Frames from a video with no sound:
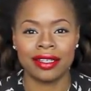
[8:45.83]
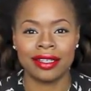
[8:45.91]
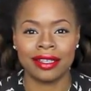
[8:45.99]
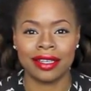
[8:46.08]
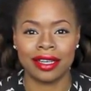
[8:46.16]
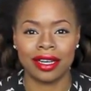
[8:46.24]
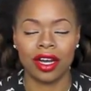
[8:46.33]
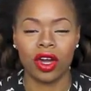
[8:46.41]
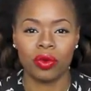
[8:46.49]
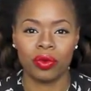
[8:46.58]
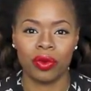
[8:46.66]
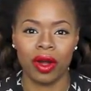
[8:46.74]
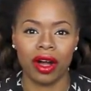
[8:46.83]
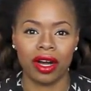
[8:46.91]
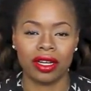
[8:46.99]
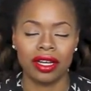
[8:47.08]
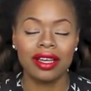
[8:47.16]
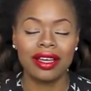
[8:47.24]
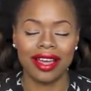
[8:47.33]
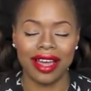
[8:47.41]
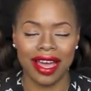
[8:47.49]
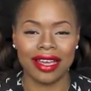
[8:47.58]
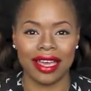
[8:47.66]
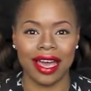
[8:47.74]
Yeah, wrong.
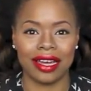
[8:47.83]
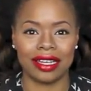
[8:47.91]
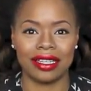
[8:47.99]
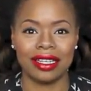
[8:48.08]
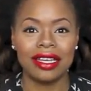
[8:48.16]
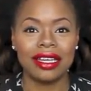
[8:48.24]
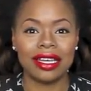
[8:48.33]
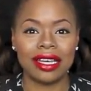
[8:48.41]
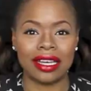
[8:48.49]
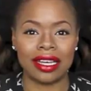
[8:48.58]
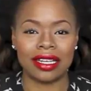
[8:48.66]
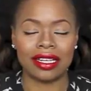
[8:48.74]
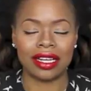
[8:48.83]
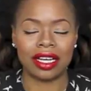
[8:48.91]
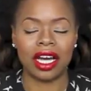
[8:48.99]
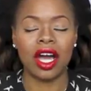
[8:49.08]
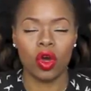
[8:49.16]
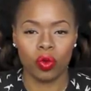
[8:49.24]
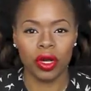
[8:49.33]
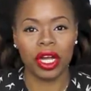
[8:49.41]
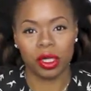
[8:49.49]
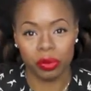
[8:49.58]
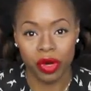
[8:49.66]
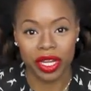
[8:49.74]
I got it. And we're
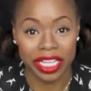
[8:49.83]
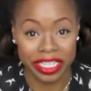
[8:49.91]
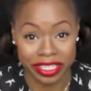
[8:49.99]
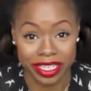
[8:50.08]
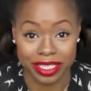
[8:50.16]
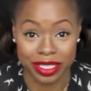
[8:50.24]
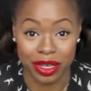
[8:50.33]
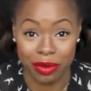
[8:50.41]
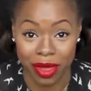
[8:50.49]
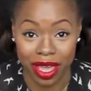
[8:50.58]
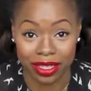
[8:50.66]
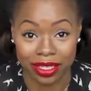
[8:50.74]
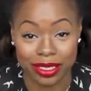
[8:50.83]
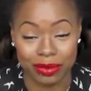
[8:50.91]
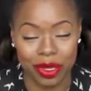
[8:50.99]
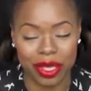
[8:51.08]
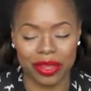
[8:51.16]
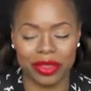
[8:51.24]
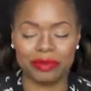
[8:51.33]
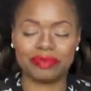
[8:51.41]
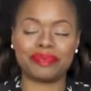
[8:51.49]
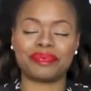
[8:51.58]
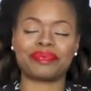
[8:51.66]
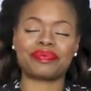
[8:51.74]
gonna pray that it doesn't come back this
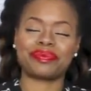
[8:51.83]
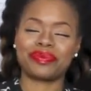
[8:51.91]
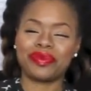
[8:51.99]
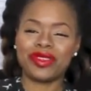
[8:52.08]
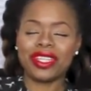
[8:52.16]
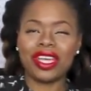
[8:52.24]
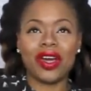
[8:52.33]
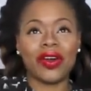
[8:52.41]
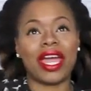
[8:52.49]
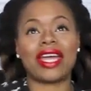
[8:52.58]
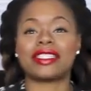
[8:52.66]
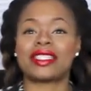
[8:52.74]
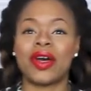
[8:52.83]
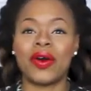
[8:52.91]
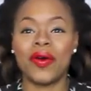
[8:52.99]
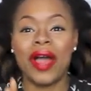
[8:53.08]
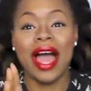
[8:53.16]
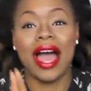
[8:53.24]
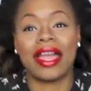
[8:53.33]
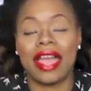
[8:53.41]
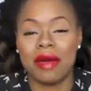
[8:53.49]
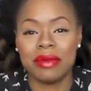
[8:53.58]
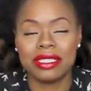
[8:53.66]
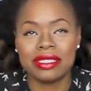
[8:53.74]
month. Okay, so I
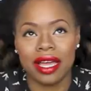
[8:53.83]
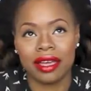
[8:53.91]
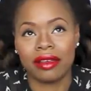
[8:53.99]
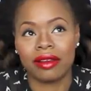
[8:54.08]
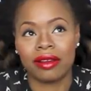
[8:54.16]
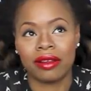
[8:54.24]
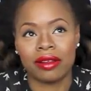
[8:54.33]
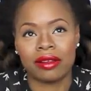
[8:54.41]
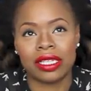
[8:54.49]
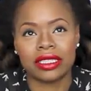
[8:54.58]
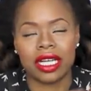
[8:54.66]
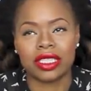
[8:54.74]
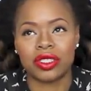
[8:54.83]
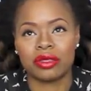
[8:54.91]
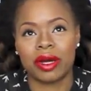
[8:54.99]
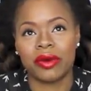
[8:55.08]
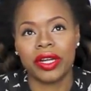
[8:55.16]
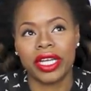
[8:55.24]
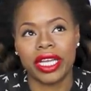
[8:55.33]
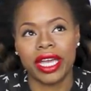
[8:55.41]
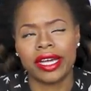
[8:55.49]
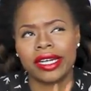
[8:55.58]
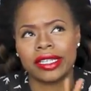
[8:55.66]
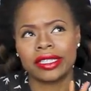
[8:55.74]
got my cycle. I talked to you about working
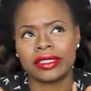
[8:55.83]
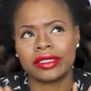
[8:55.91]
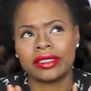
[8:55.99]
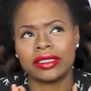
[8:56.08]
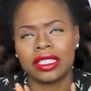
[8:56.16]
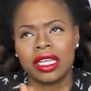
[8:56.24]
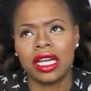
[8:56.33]
out.